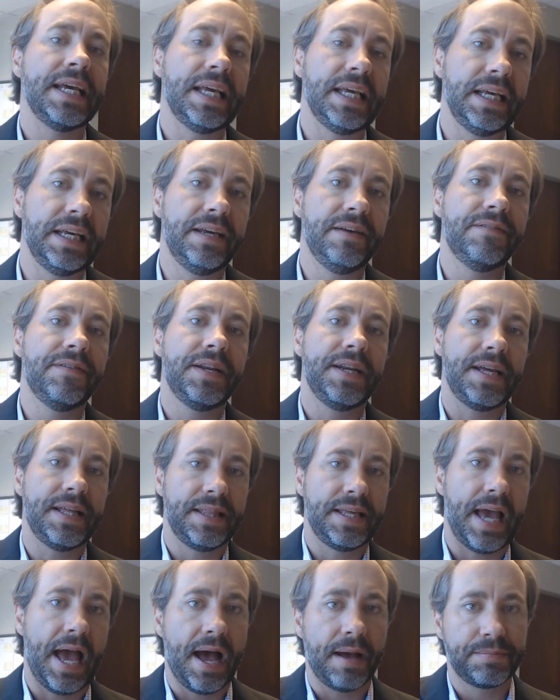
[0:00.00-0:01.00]
even in
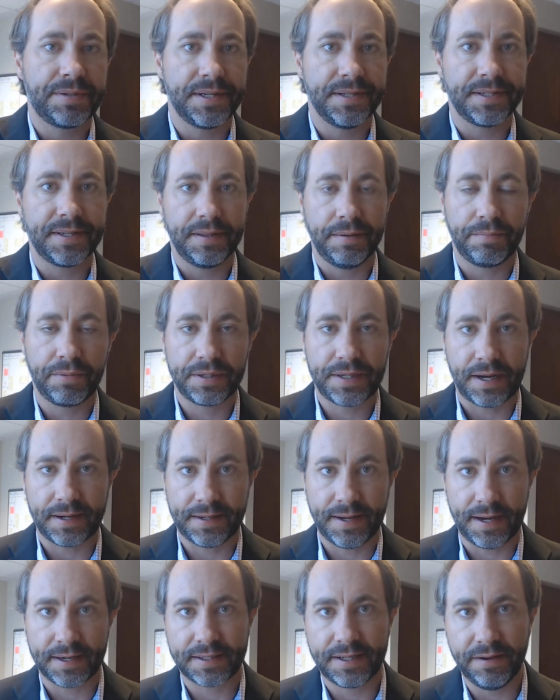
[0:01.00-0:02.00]
the absence of the
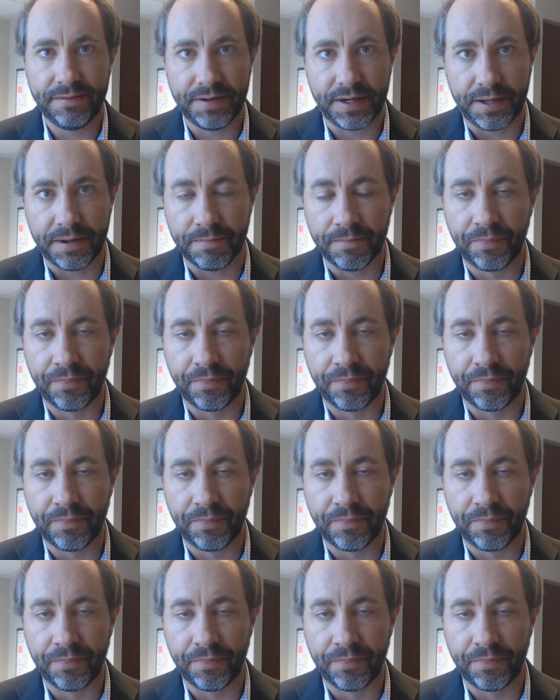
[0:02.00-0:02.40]
protected activity.